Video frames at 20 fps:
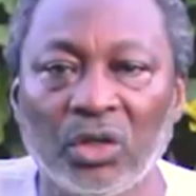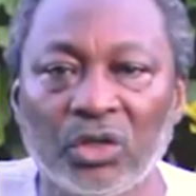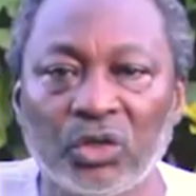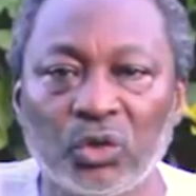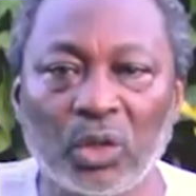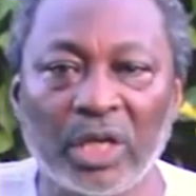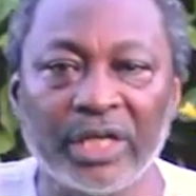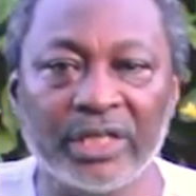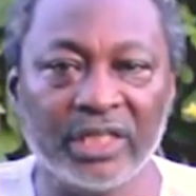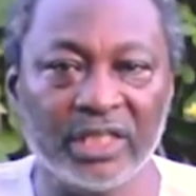
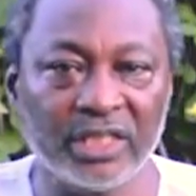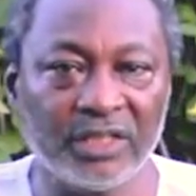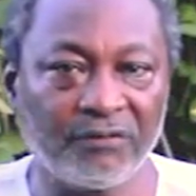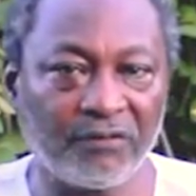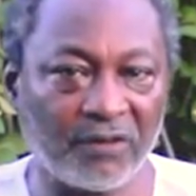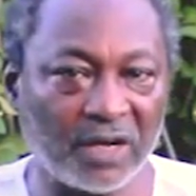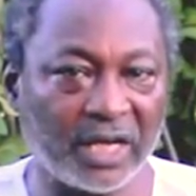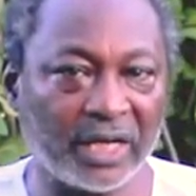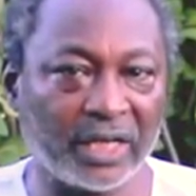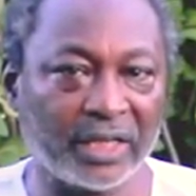to
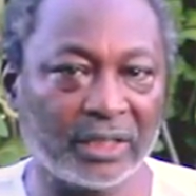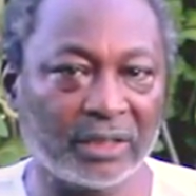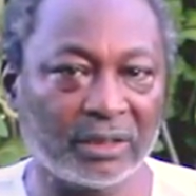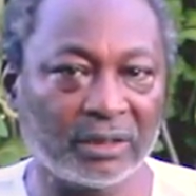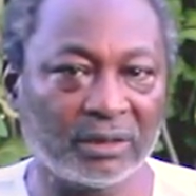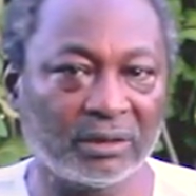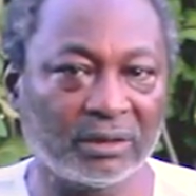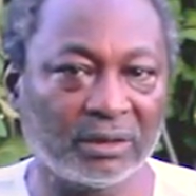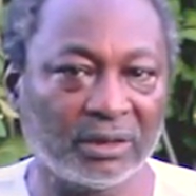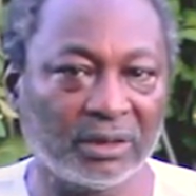identify
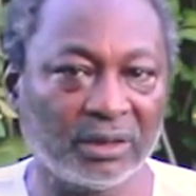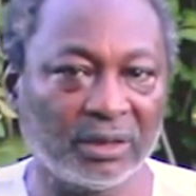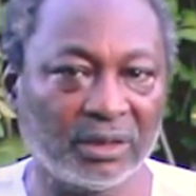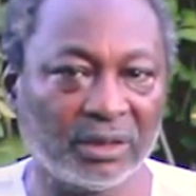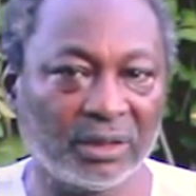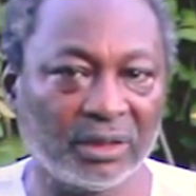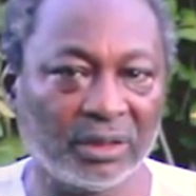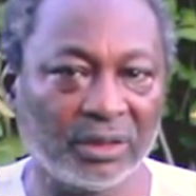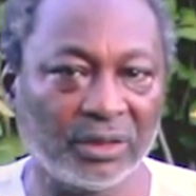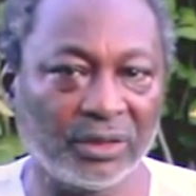
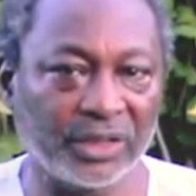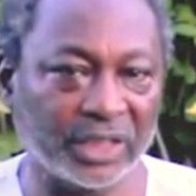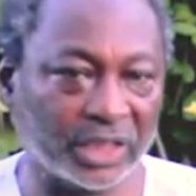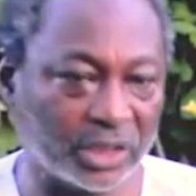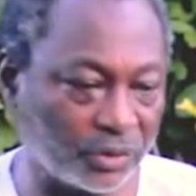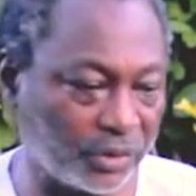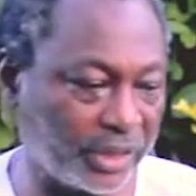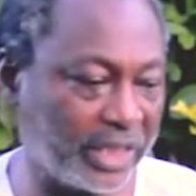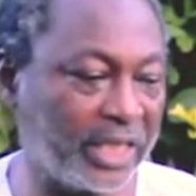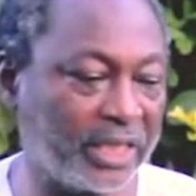the
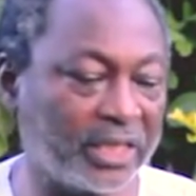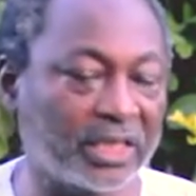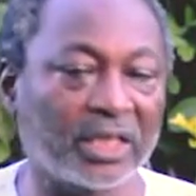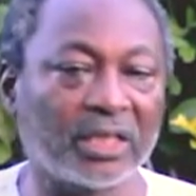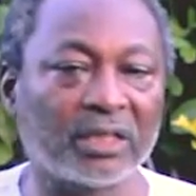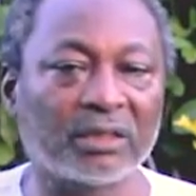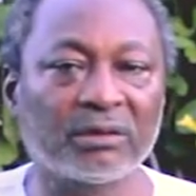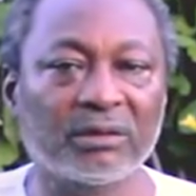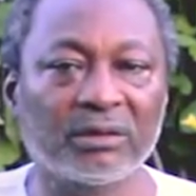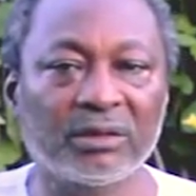
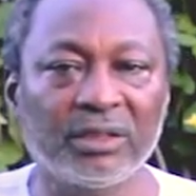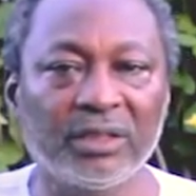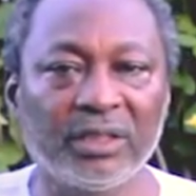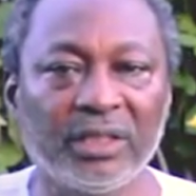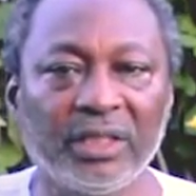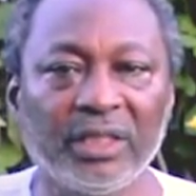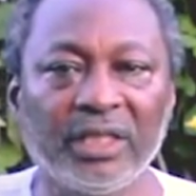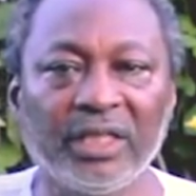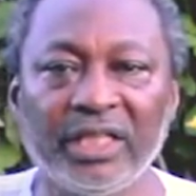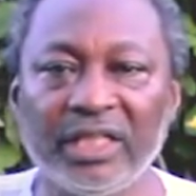Creator
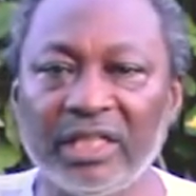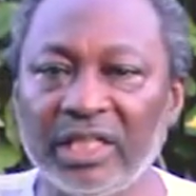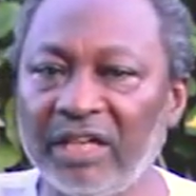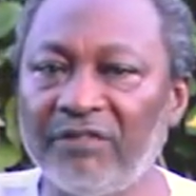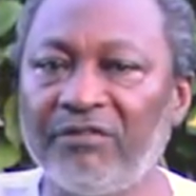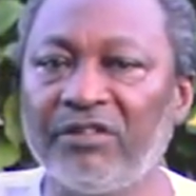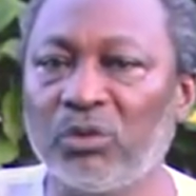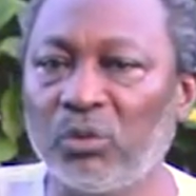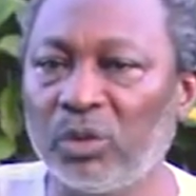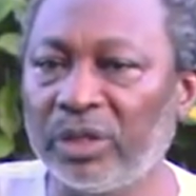in
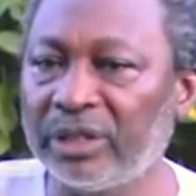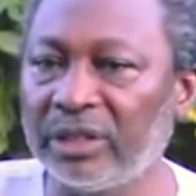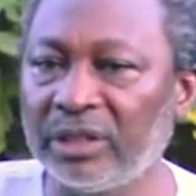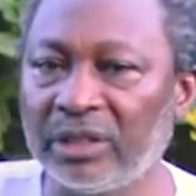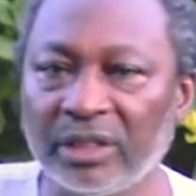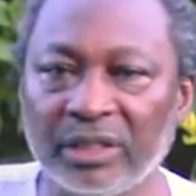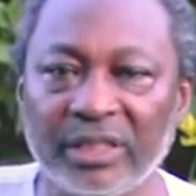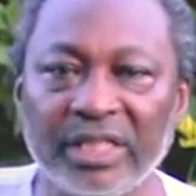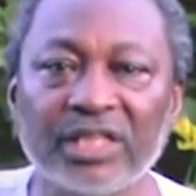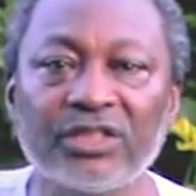everyone
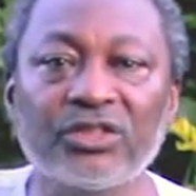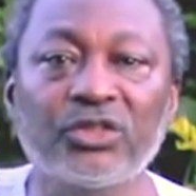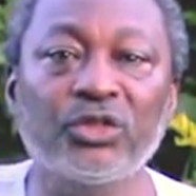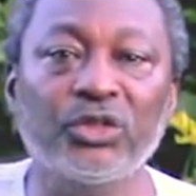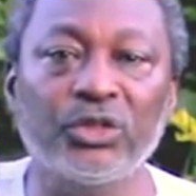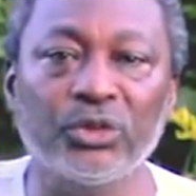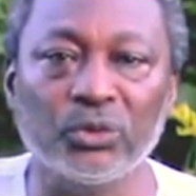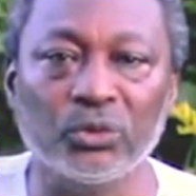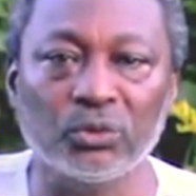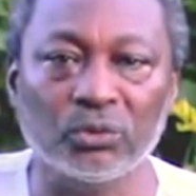next to
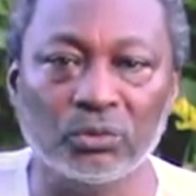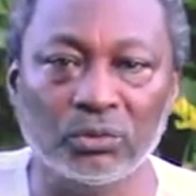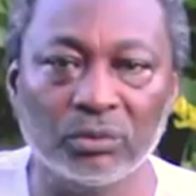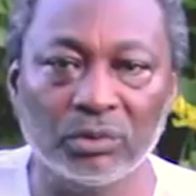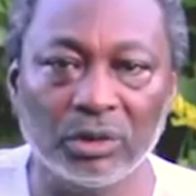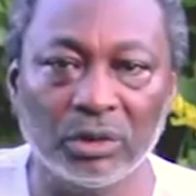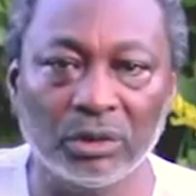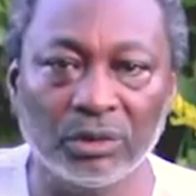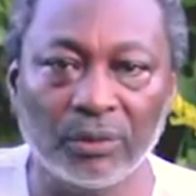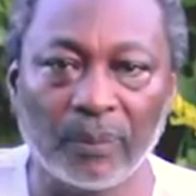you,
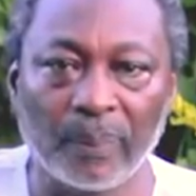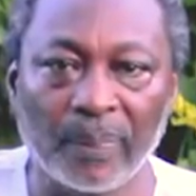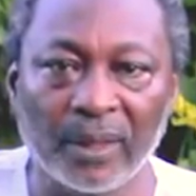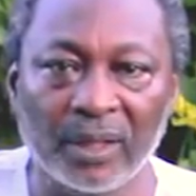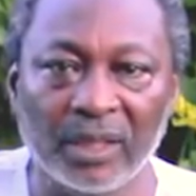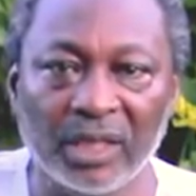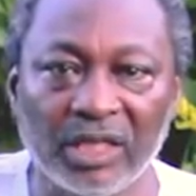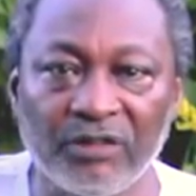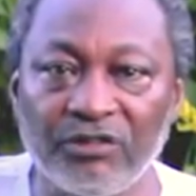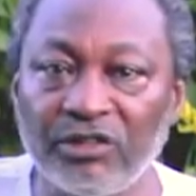
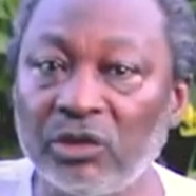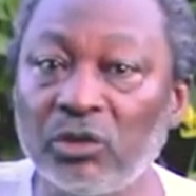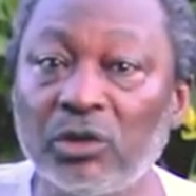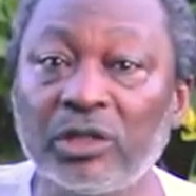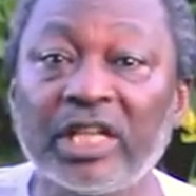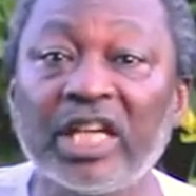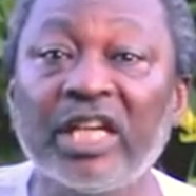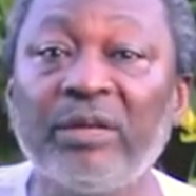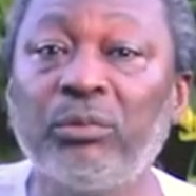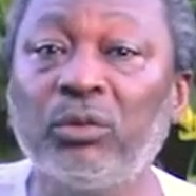if you're
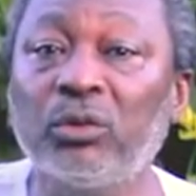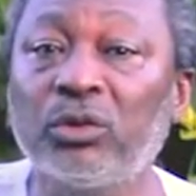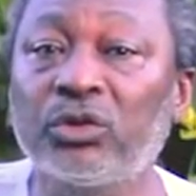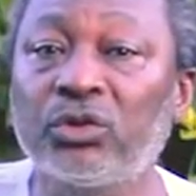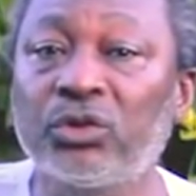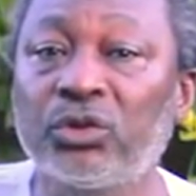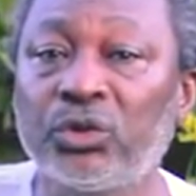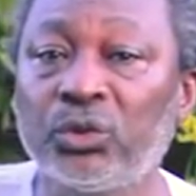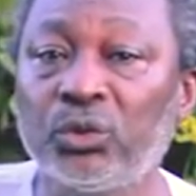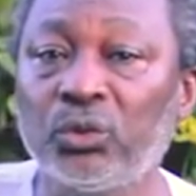not able
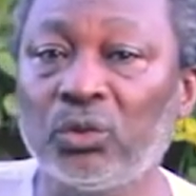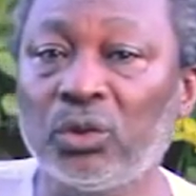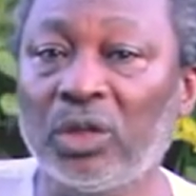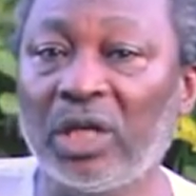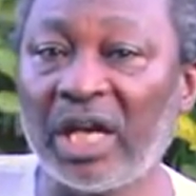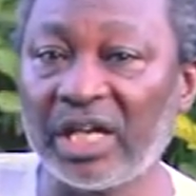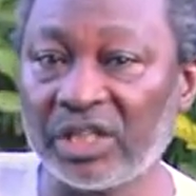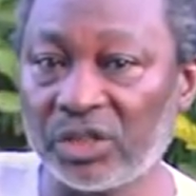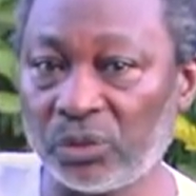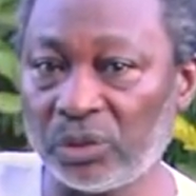to
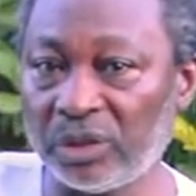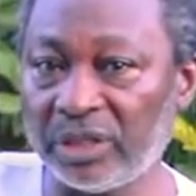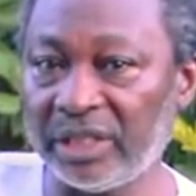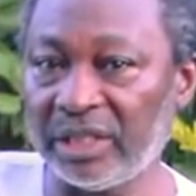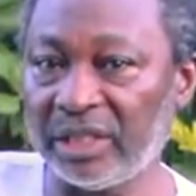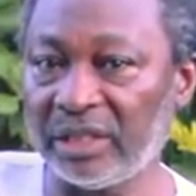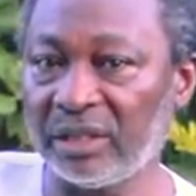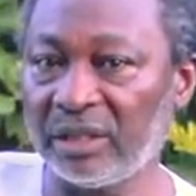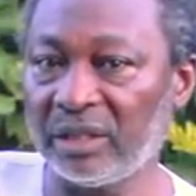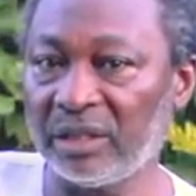
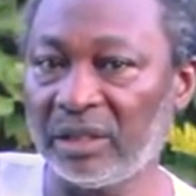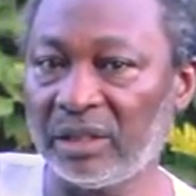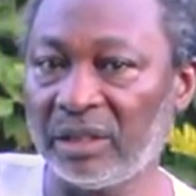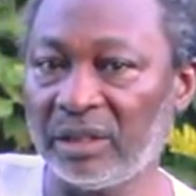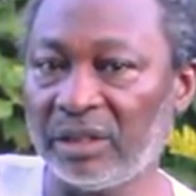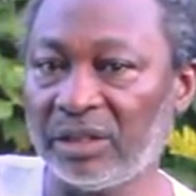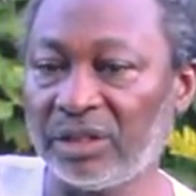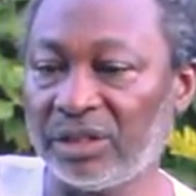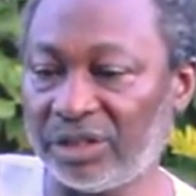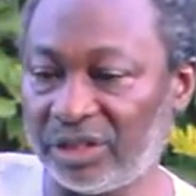actually
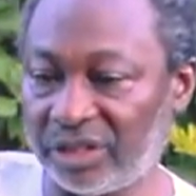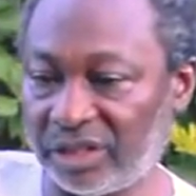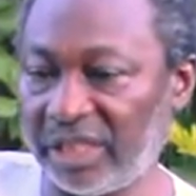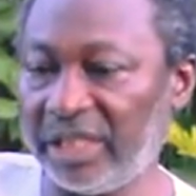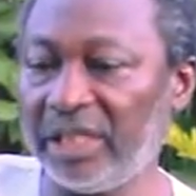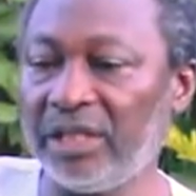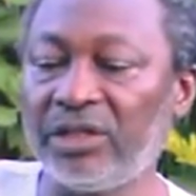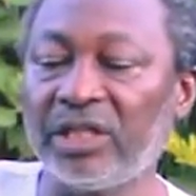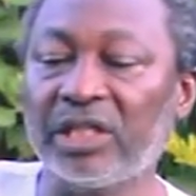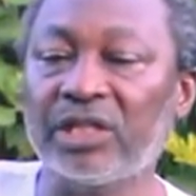
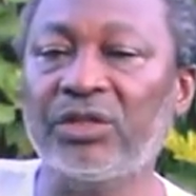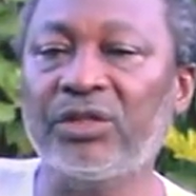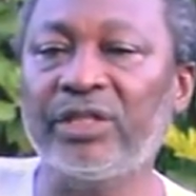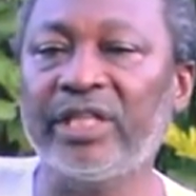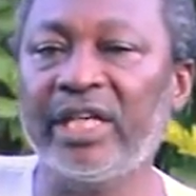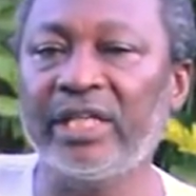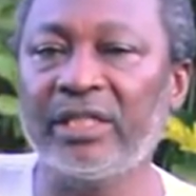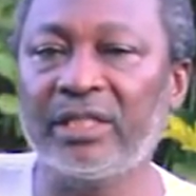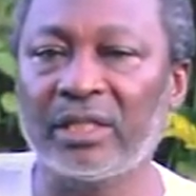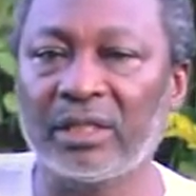see the
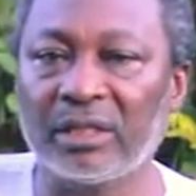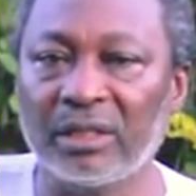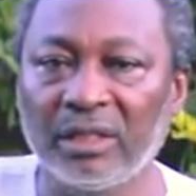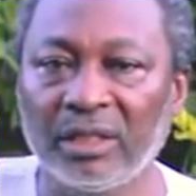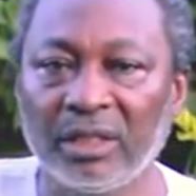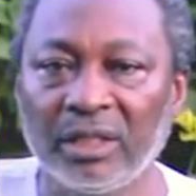Creator